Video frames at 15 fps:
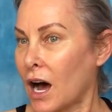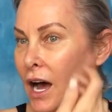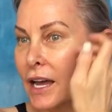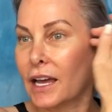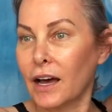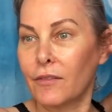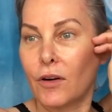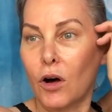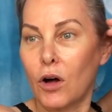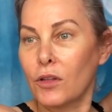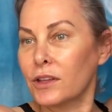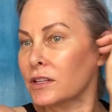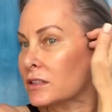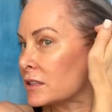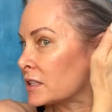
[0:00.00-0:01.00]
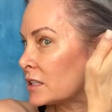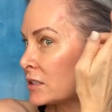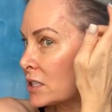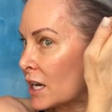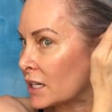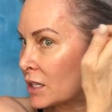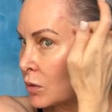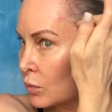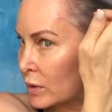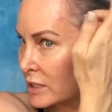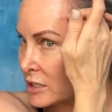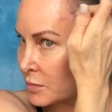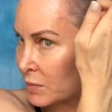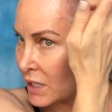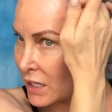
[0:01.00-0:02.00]
I have all these little tiny
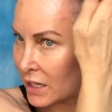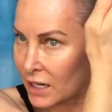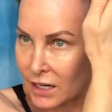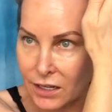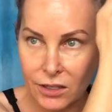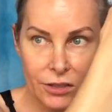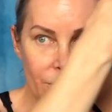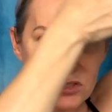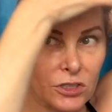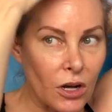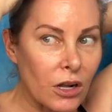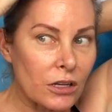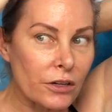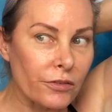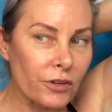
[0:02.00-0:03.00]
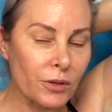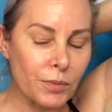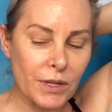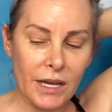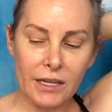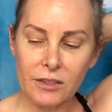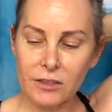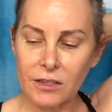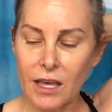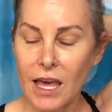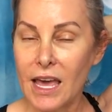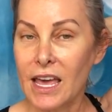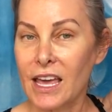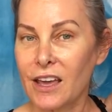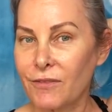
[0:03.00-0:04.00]
wispy hairs all over the place.
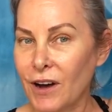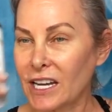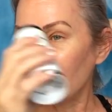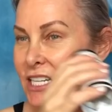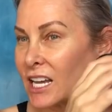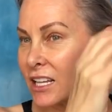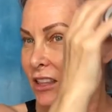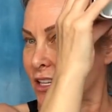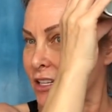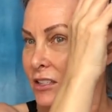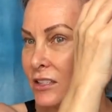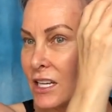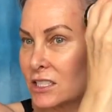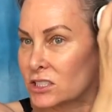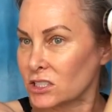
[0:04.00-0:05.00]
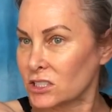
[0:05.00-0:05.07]
If I take this and